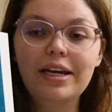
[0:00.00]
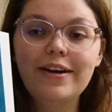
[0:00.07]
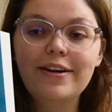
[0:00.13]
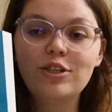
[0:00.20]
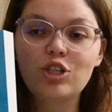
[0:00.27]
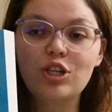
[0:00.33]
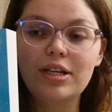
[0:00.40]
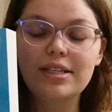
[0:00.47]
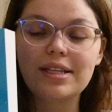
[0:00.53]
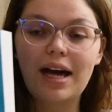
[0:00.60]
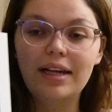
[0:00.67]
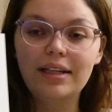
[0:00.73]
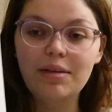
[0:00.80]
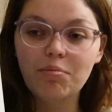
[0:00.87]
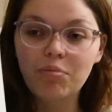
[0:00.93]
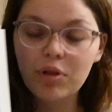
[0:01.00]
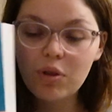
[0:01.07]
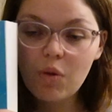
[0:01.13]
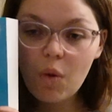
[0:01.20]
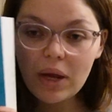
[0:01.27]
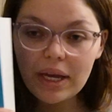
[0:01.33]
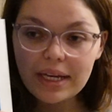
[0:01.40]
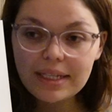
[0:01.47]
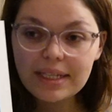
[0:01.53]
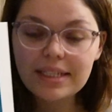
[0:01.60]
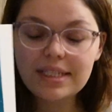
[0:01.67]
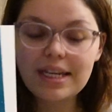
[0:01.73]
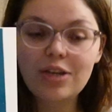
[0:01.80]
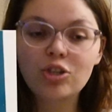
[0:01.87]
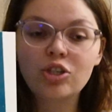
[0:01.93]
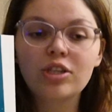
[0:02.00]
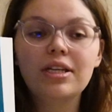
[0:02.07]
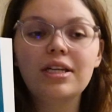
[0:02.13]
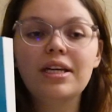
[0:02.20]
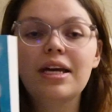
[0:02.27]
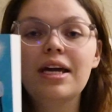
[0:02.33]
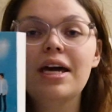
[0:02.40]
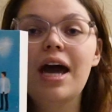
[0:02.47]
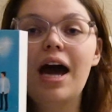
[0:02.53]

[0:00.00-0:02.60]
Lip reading: she's unemployed essentially,